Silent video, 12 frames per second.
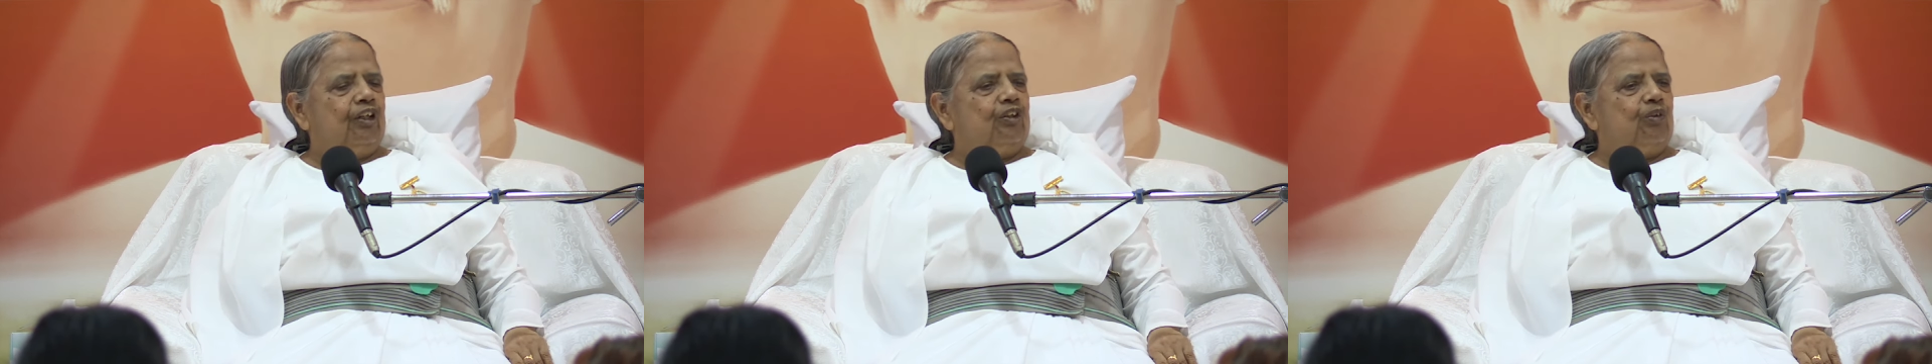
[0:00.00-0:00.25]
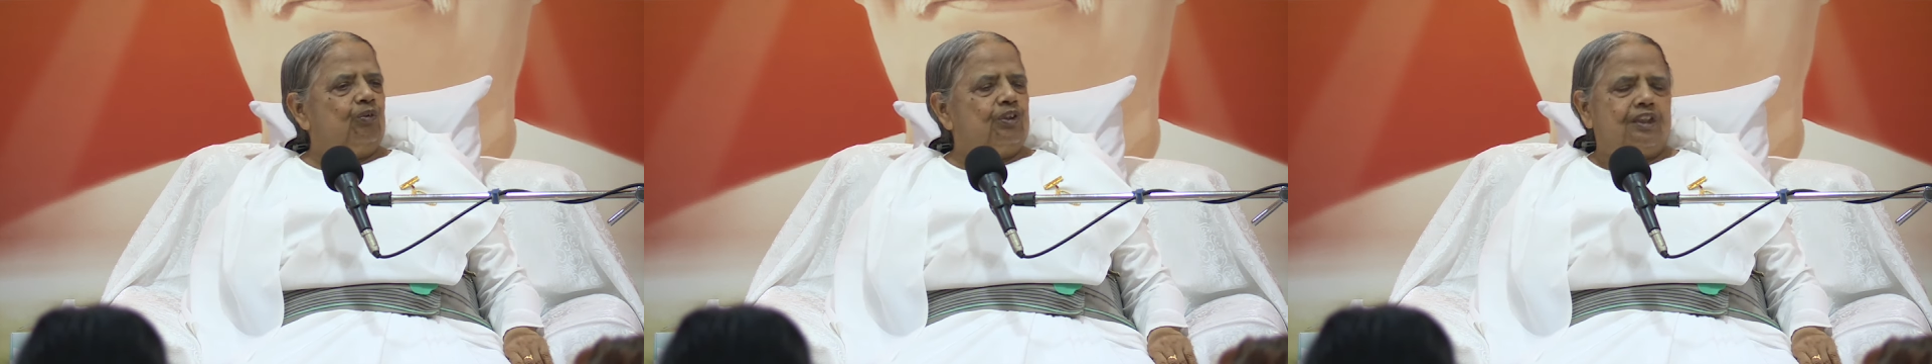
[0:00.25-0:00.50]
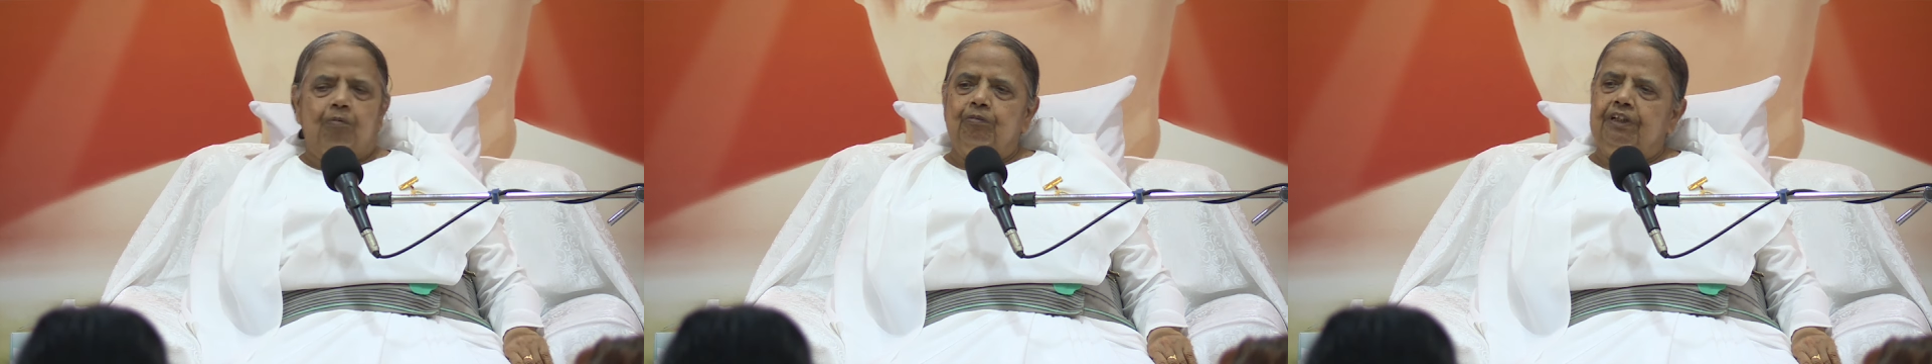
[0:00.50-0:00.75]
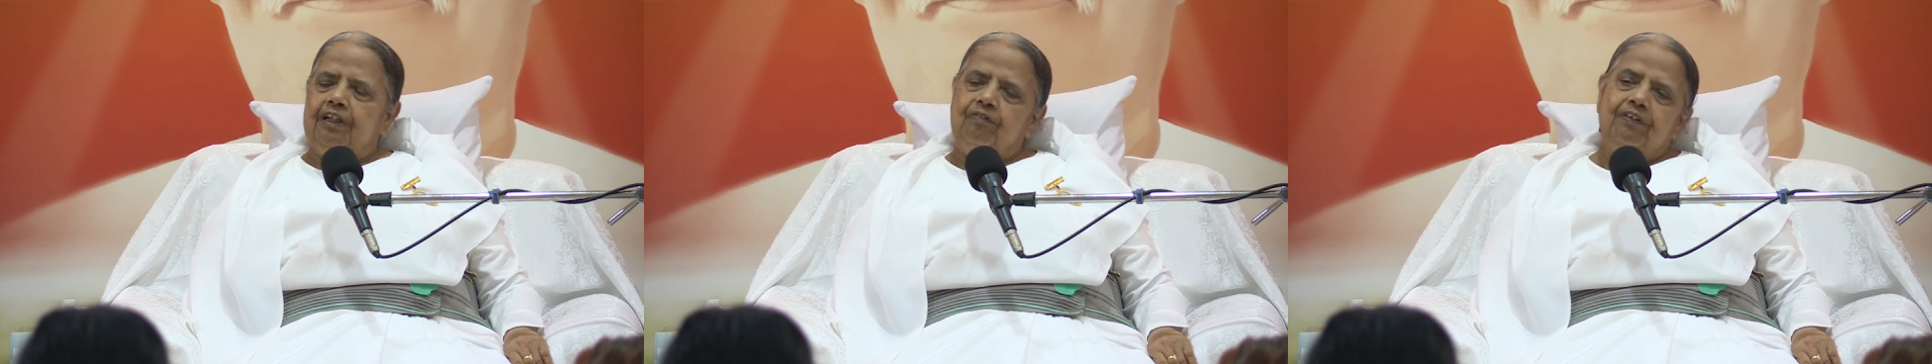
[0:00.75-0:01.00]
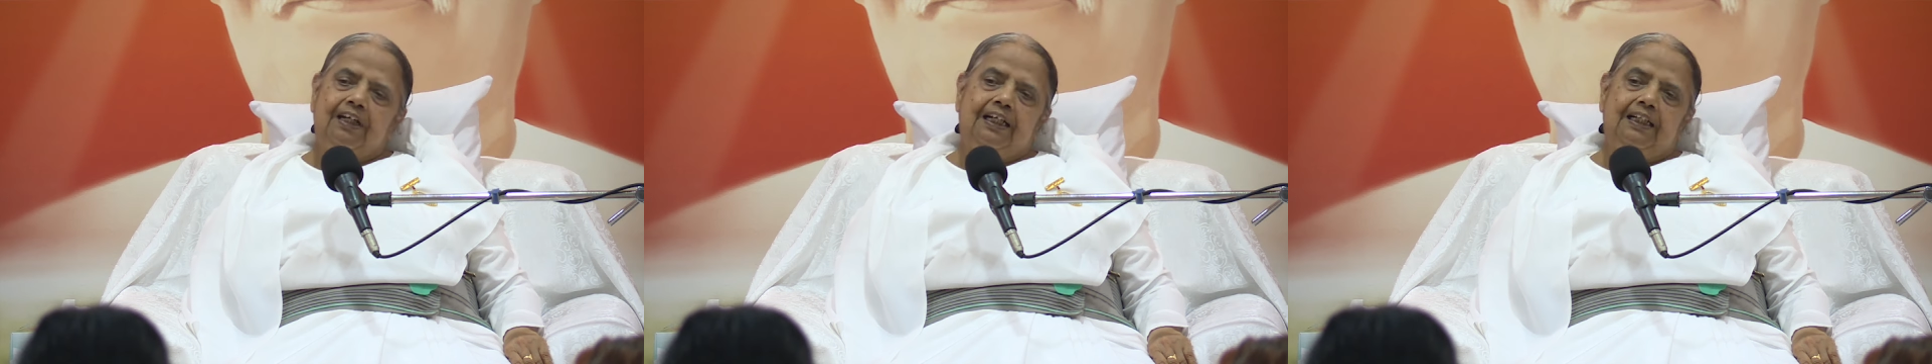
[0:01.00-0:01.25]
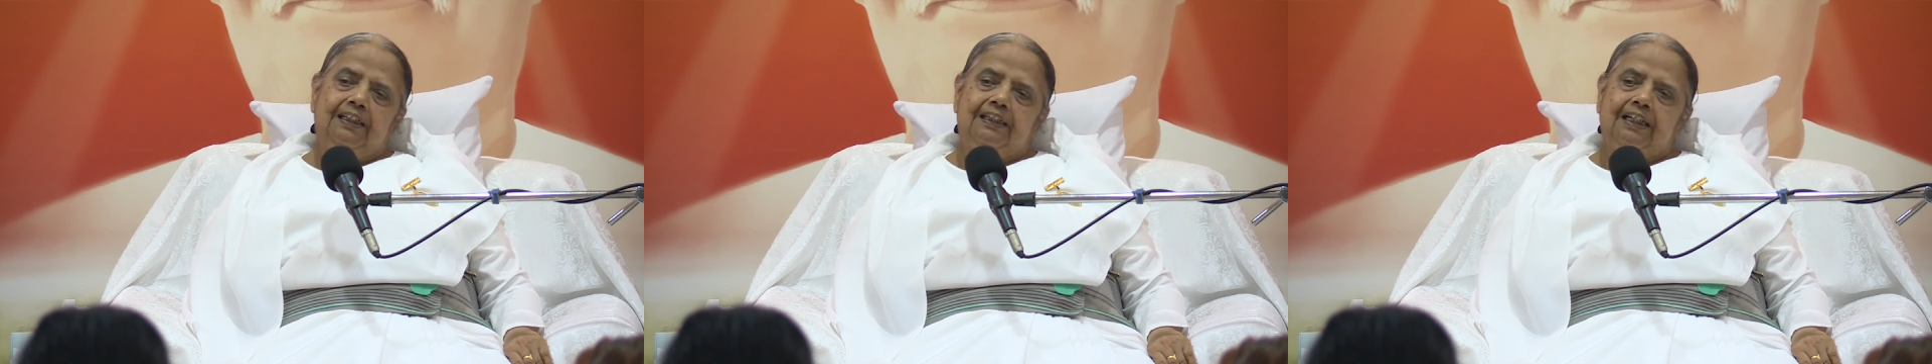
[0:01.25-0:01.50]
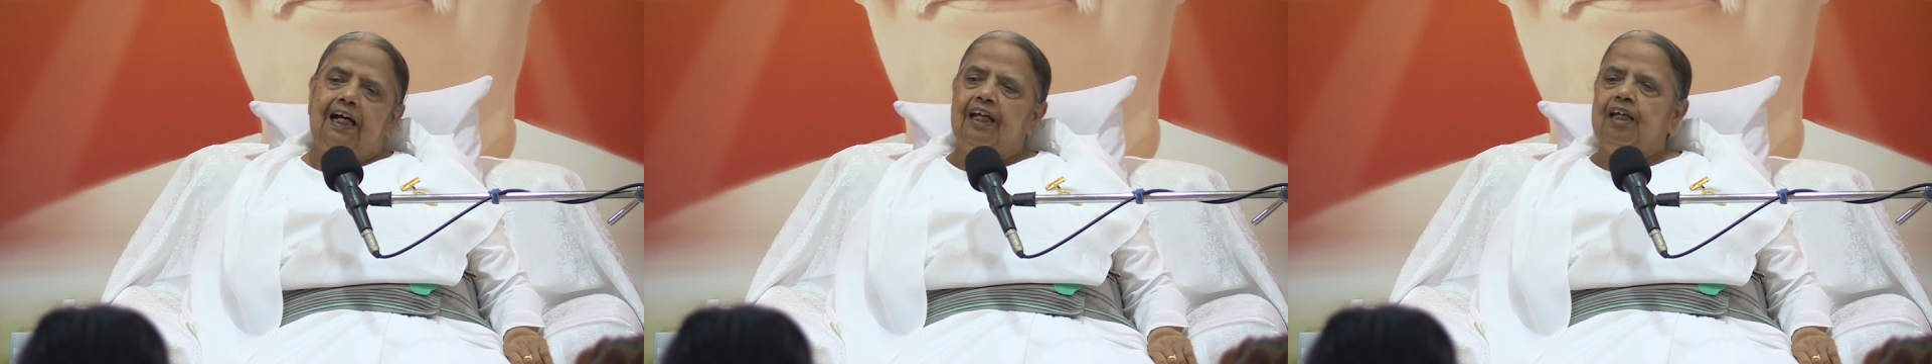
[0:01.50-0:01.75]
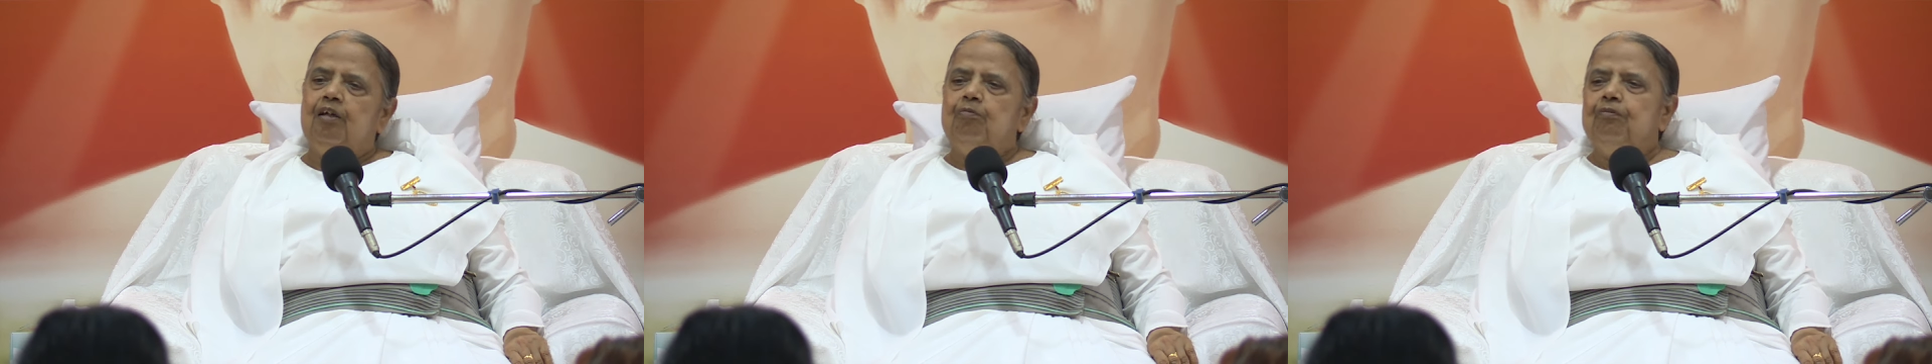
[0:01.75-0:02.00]
through some difficult
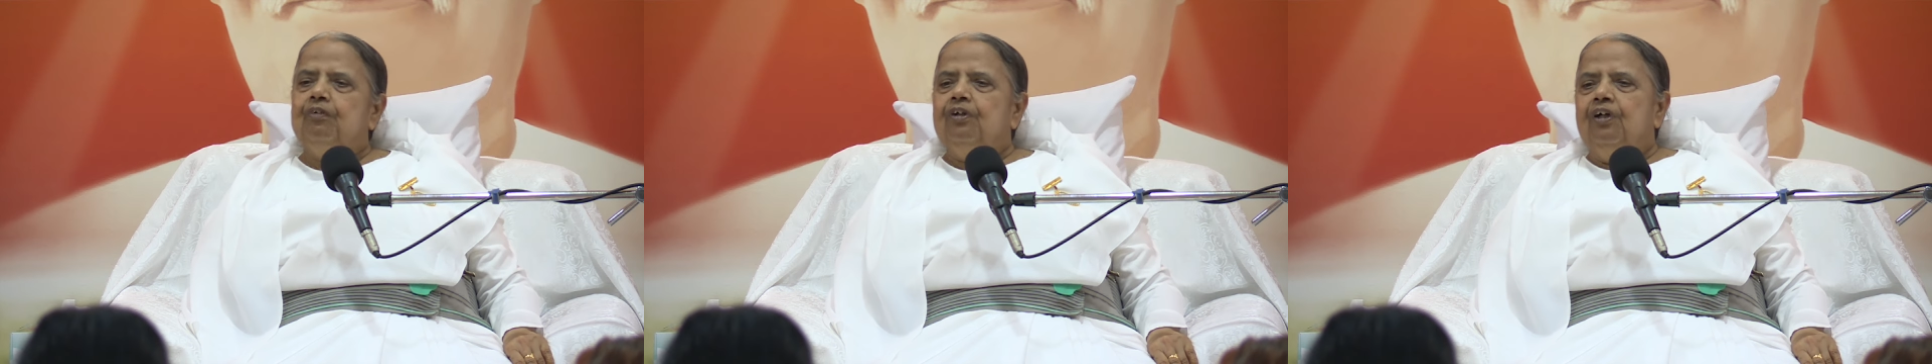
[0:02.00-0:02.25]
time.